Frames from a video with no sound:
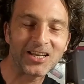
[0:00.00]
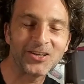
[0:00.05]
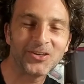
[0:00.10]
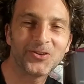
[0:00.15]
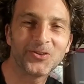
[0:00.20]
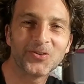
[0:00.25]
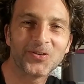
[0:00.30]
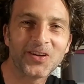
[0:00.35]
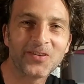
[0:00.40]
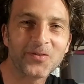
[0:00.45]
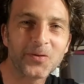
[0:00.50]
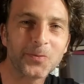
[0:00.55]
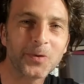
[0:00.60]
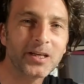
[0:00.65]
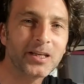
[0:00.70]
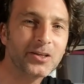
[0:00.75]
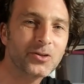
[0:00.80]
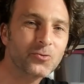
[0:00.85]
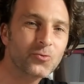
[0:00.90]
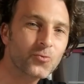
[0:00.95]
How you doing,
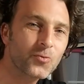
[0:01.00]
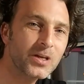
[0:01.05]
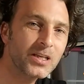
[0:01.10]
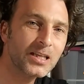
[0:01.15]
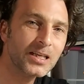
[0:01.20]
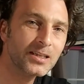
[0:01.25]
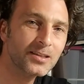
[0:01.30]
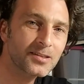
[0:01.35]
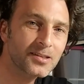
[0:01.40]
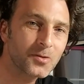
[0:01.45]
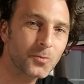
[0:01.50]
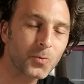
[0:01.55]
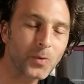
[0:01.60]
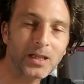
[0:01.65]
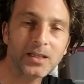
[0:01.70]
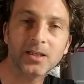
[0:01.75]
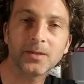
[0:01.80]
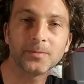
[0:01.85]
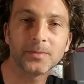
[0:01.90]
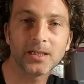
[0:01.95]
everybody? Greetings and
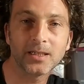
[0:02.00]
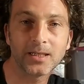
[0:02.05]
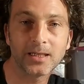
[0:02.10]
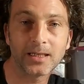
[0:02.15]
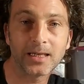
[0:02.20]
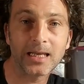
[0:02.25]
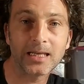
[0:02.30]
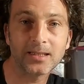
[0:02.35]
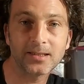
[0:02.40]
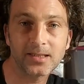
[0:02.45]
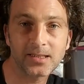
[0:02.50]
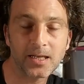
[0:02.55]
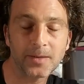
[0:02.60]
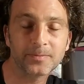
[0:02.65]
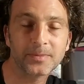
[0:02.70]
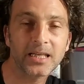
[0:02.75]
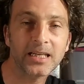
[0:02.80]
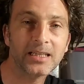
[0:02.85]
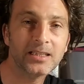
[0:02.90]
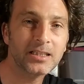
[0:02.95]
welcome to today's
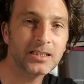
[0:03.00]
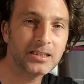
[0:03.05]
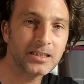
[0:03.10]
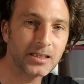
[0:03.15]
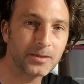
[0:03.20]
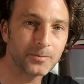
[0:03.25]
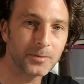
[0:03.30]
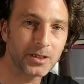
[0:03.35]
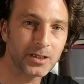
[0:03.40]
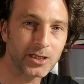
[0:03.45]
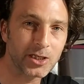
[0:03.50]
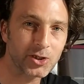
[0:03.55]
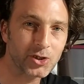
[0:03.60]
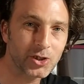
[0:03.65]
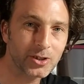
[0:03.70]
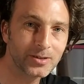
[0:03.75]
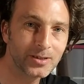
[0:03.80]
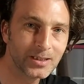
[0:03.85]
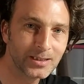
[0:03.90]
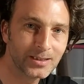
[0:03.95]
Septandy themed
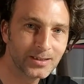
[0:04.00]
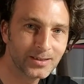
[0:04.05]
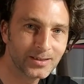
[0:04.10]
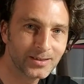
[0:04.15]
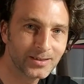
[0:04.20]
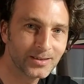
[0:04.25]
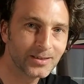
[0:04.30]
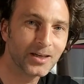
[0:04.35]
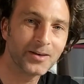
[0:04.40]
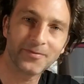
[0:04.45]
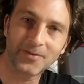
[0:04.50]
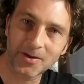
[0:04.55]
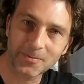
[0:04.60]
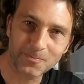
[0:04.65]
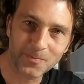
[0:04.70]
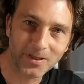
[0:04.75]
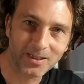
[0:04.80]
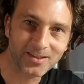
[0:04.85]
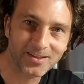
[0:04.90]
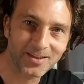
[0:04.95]
edition of
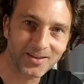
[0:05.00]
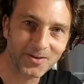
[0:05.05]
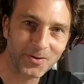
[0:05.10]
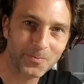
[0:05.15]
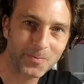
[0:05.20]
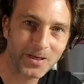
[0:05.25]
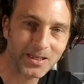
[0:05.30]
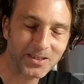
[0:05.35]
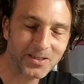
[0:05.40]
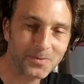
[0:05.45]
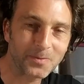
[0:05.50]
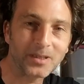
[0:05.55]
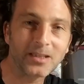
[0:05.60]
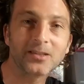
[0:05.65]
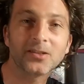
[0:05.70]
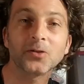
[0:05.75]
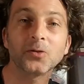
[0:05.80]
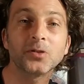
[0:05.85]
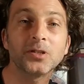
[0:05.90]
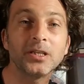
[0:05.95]
8 Bits in the
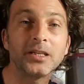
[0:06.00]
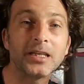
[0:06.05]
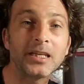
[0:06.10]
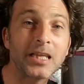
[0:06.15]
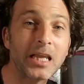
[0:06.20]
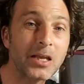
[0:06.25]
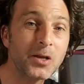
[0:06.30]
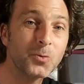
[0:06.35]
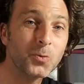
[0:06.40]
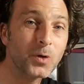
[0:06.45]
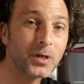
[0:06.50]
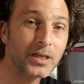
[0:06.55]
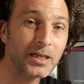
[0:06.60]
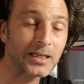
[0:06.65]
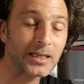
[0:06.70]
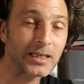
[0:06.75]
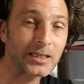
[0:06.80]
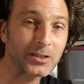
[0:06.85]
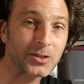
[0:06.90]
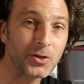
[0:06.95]
Basement. So today
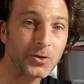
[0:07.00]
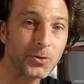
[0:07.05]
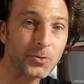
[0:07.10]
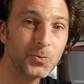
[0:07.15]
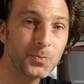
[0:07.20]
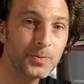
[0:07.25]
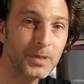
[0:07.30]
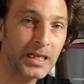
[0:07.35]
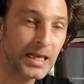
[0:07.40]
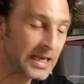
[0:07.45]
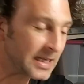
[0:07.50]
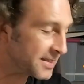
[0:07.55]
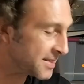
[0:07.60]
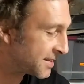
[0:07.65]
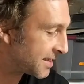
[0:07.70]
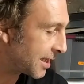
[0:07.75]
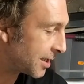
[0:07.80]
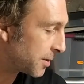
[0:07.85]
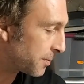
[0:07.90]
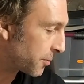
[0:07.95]
what I'd like to do
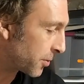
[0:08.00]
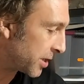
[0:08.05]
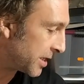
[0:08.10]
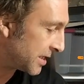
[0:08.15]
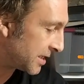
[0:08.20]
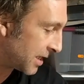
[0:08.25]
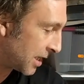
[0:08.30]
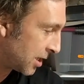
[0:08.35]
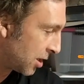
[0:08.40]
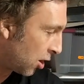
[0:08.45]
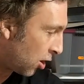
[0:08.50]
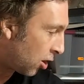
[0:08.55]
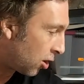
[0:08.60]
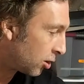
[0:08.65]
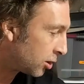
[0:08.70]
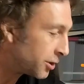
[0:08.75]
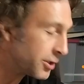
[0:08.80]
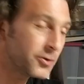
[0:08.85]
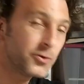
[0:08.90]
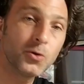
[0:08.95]
is celebrate
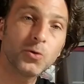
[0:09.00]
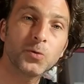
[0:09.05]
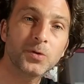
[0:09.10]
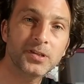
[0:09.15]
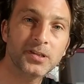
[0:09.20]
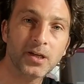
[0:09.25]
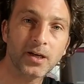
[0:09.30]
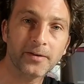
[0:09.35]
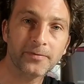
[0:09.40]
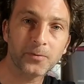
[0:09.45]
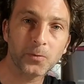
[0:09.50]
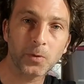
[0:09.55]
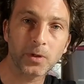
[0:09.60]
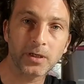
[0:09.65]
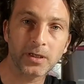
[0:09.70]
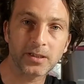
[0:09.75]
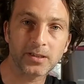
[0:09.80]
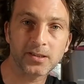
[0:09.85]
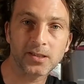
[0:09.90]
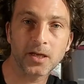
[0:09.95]
all the new
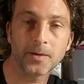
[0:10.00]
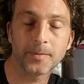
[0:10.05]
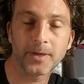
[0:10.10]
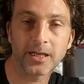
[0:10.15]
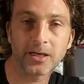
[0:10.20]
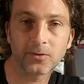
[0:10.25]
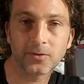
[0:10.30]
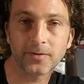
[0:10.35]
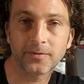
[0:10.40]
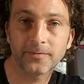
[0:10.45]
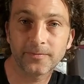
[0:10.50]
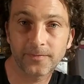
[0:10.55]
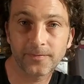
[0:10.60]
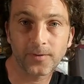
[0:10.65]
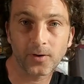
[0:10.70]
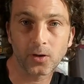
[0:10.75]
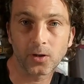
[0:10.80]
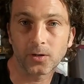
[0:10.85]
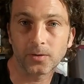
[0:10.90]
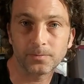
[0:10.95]
software that's coming out
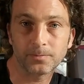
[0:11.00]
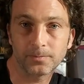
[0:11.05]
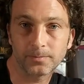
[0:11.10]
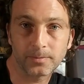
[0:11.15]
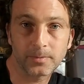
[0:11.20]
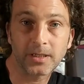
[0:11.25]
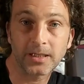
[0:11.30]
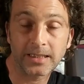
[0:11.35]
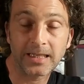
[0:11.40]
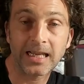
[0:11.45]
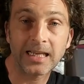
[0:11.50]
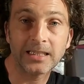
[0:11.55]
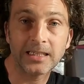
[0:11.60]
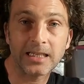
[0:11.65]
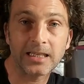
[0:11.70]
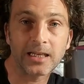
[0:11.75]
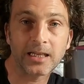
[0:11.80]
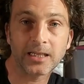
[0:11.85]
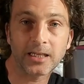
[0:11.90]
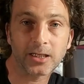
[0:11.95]
for the
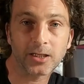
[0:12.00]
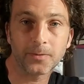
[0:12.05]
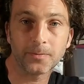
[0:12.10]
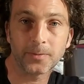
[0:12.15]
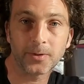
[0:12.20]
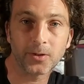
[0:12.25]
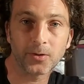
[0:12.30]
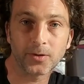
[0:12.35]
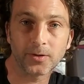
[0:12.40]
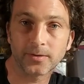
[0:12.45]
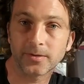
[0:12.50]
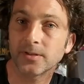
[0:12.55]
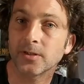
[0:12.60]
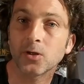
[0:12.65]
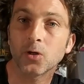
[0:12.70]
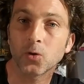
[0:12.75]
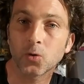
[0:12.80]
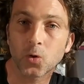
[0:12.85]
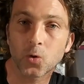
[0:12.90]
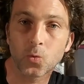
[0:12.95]
Tandy line of computers,
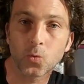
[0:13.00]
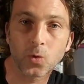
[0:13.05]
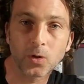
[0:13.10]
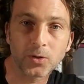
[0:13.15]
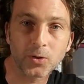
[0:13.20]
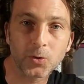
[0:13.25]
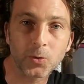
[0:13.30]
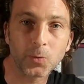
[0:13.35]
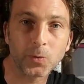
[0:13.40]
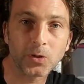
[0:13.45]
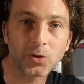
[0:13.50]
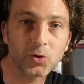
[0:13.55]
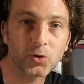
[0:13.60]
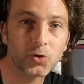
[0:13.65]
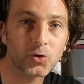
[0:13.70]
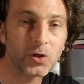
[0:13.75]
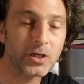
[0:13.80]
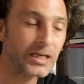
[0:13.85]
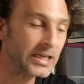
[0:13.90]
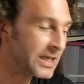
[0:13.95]
the Coco 1, 2 and
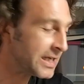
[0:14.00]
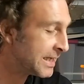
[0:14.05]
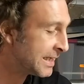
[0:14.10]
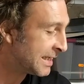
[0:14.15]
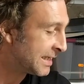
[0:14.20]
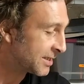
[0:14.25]
3.